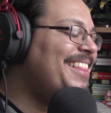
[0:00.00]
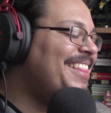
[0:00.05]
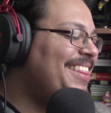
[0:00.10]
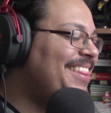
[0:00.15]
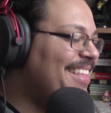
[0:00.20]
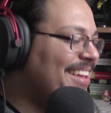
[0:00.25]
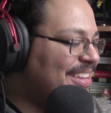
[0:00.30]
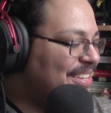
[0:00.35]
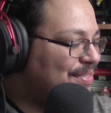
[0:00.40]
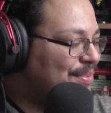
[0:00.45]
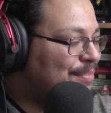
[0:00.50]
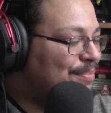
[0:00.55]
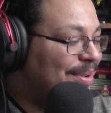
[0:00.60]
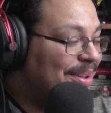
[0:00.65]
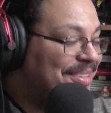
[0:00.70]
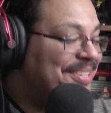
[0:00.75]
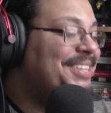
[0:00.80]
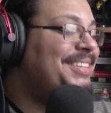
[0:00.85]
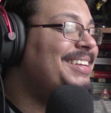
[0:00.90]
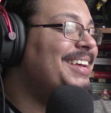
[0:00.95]
thanks for
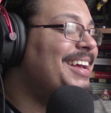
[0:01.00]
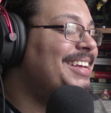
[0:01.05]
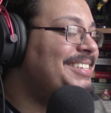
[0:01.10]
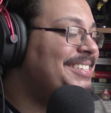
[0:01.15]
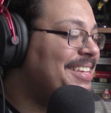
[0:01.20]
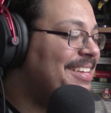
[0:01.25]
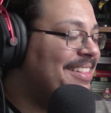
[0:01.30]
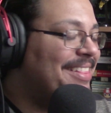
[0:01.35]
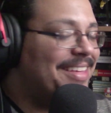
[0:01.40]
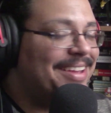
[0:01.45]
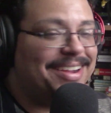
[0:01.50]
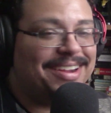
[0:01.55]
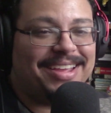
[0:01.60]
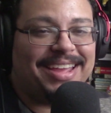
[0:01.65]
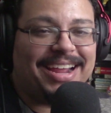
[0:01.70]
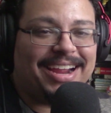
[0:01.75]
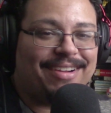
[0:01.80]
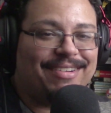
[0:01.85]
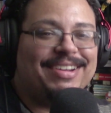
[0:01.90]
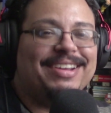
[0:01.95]
multitasking there,
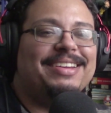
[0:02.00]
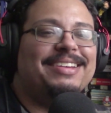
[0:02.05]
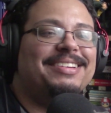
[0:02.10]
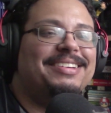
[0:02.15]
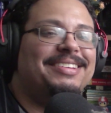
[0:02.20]
Gary.